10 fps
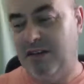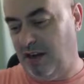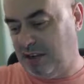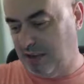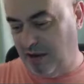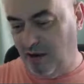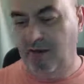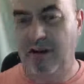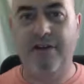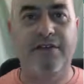I see a
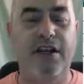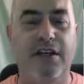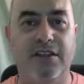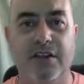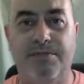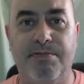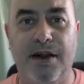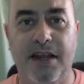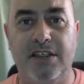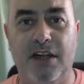whole load of videos on this page,